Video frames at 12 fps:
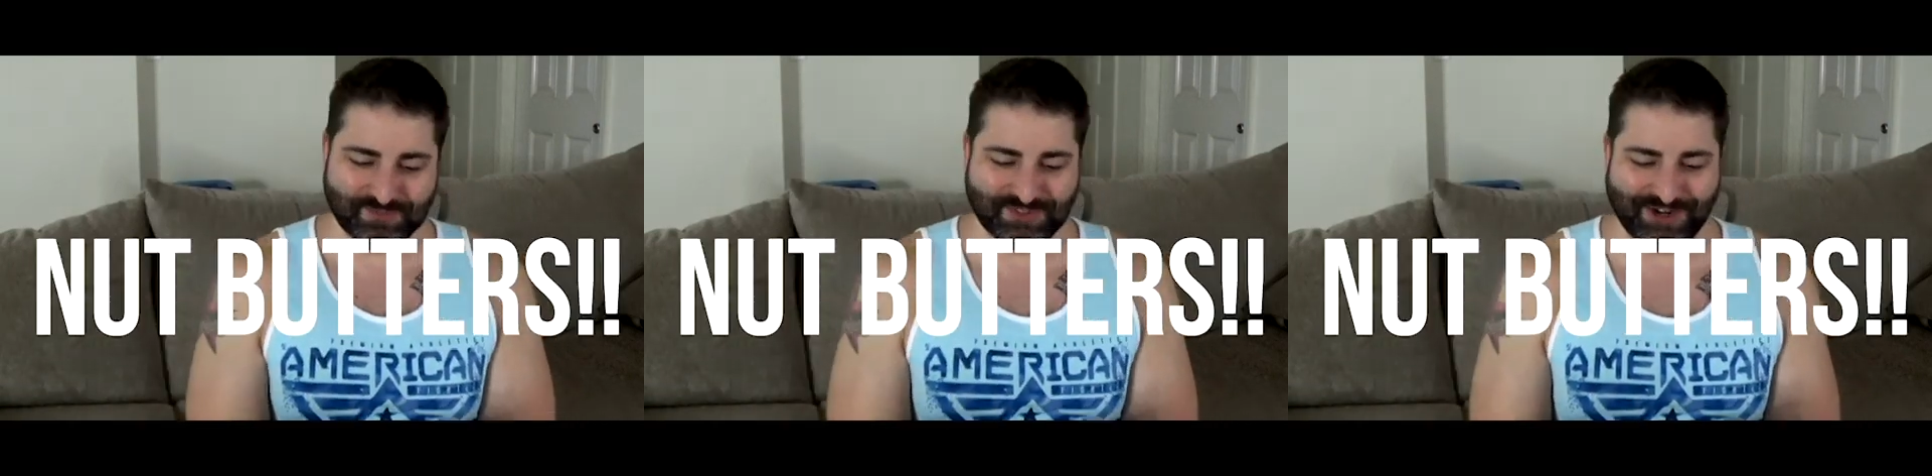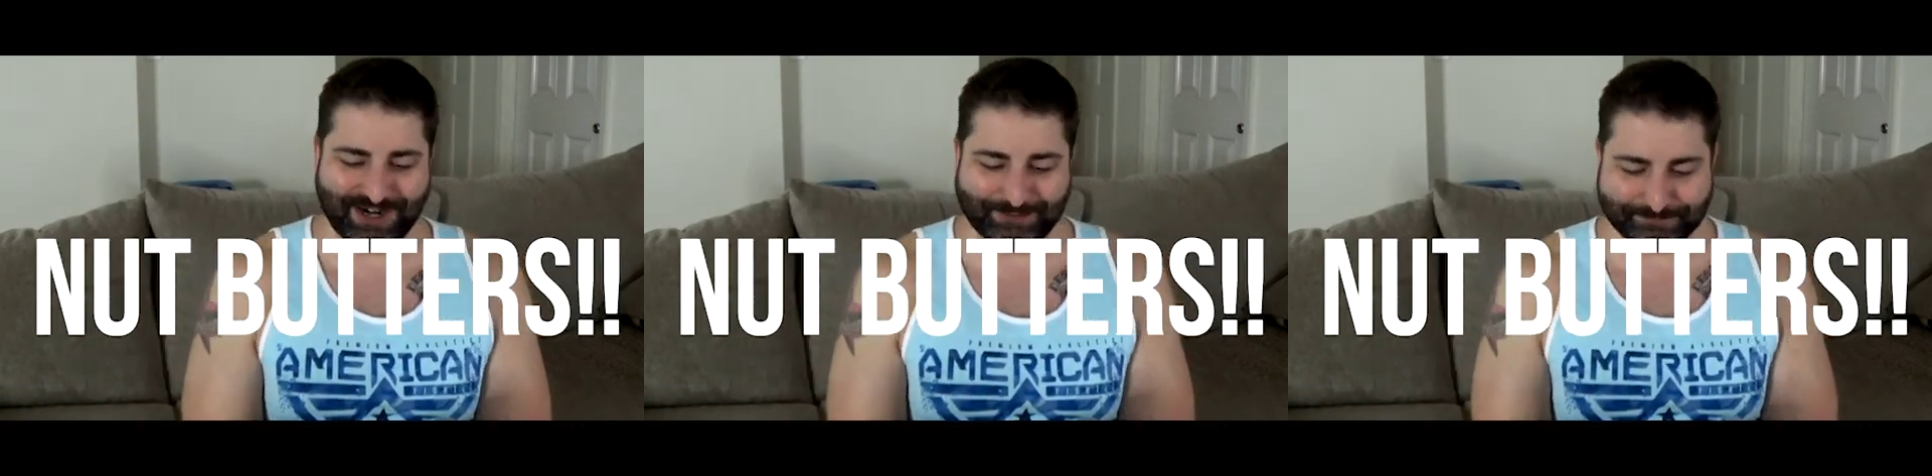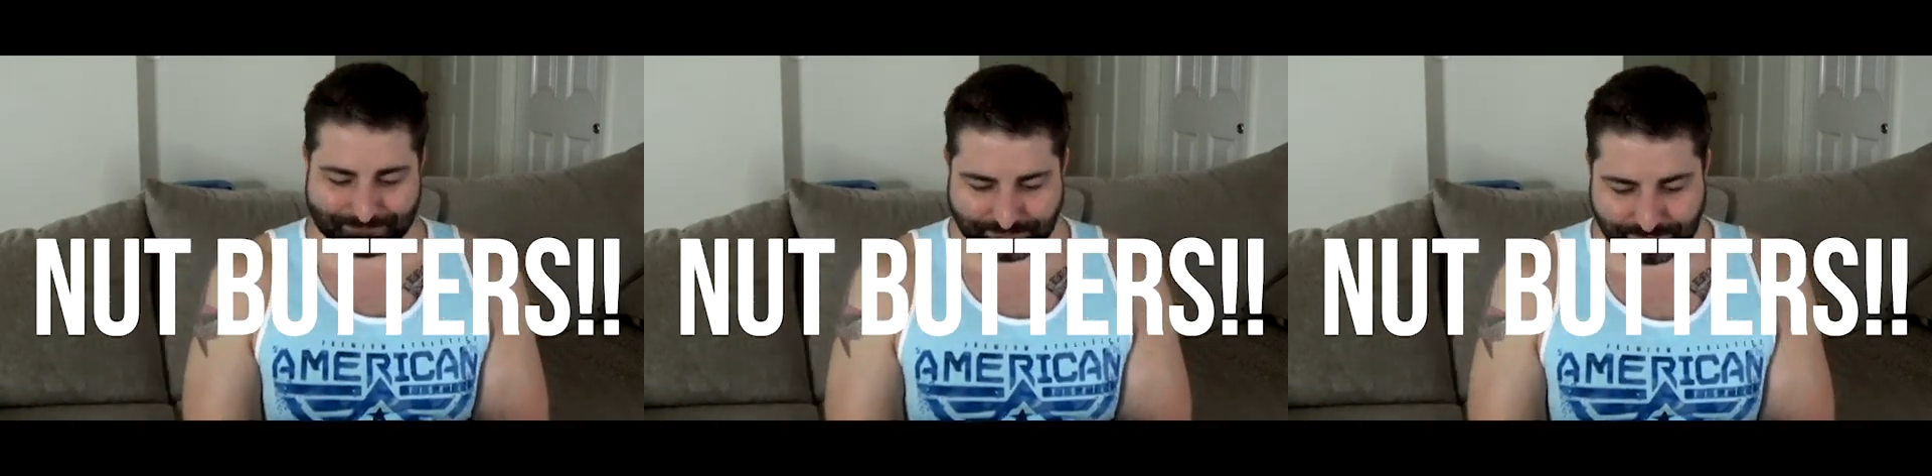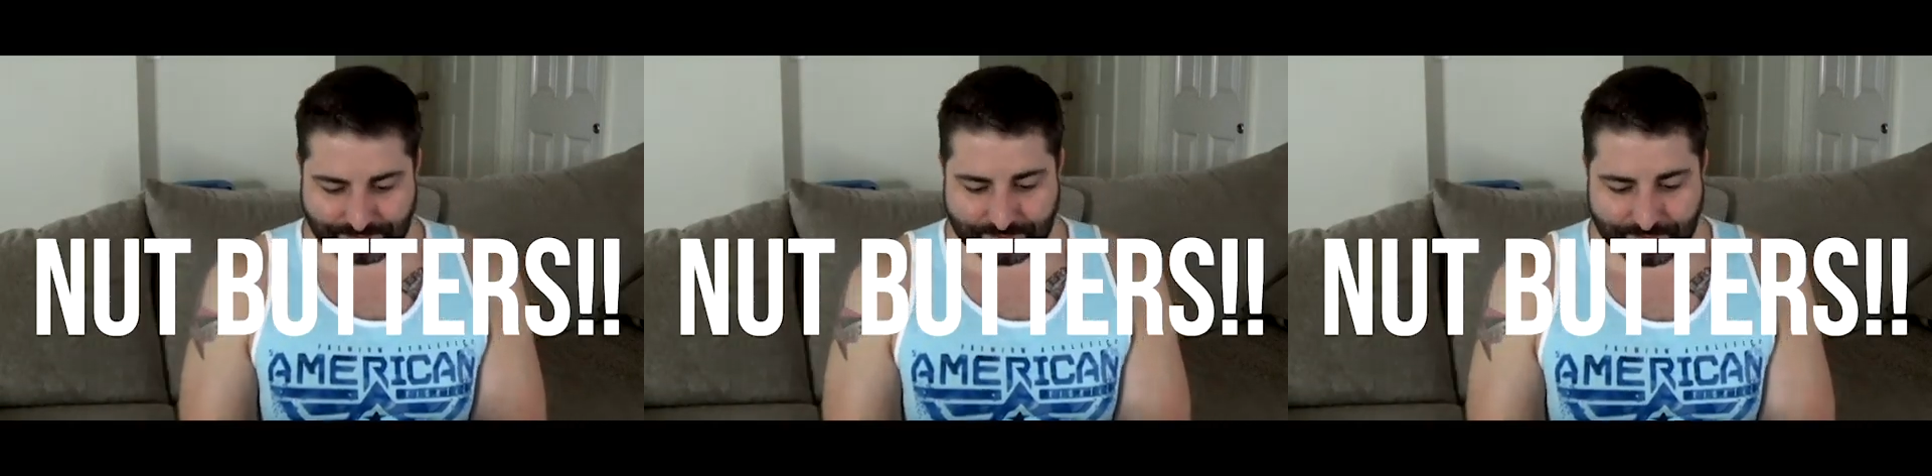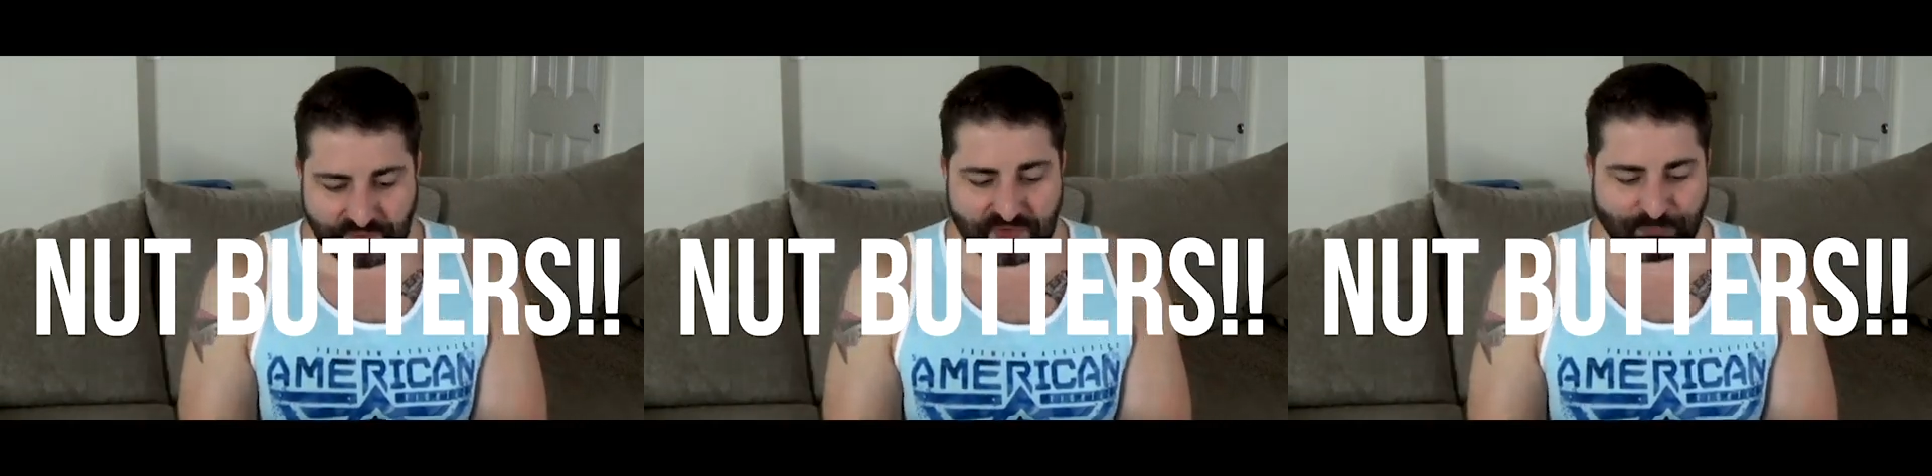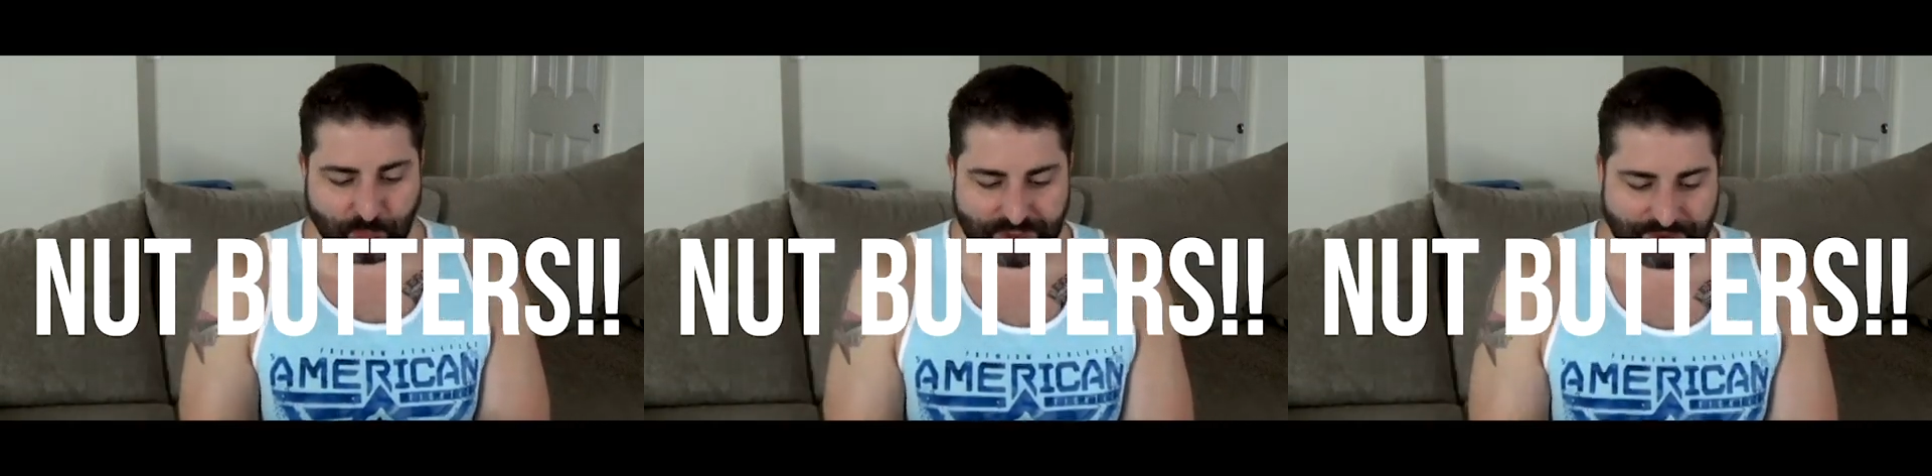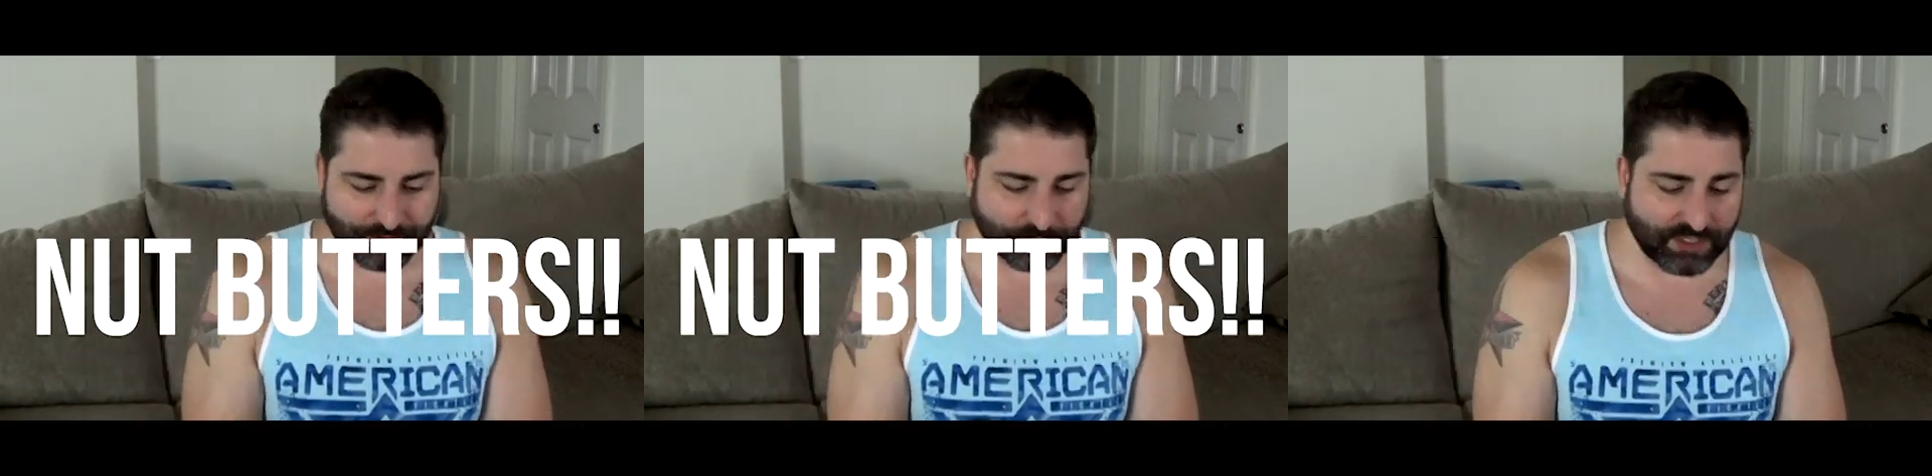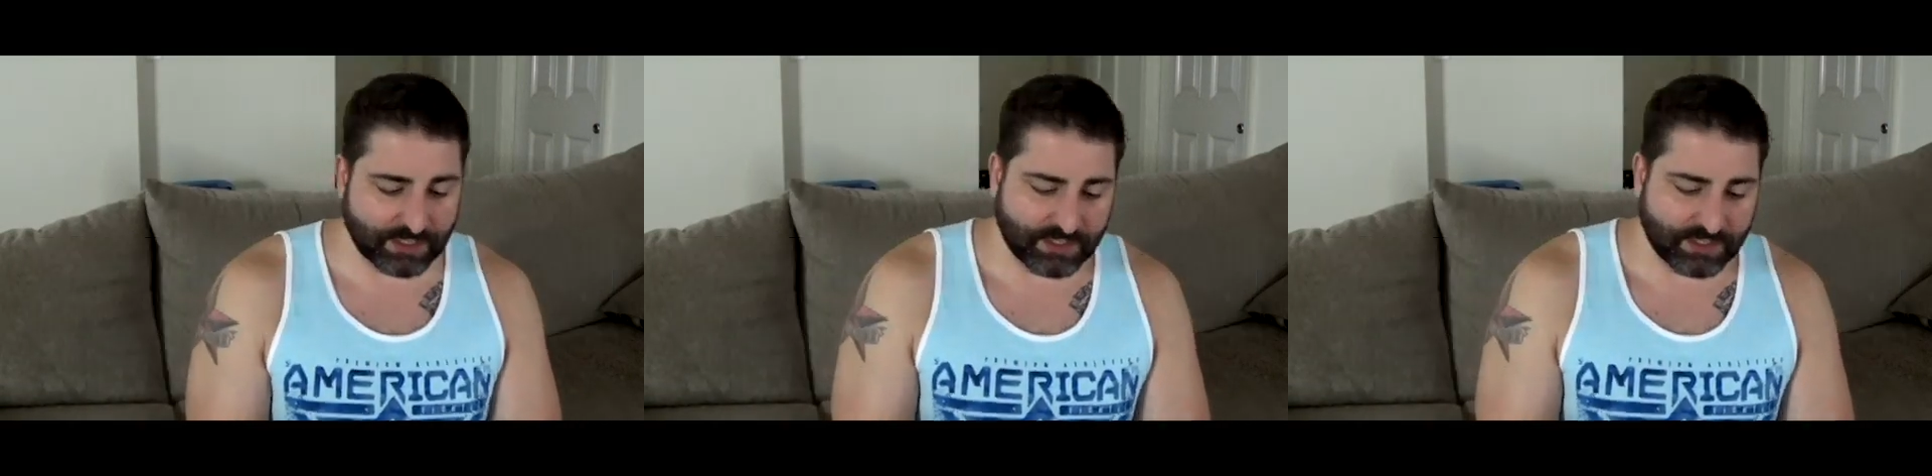All right, for real though.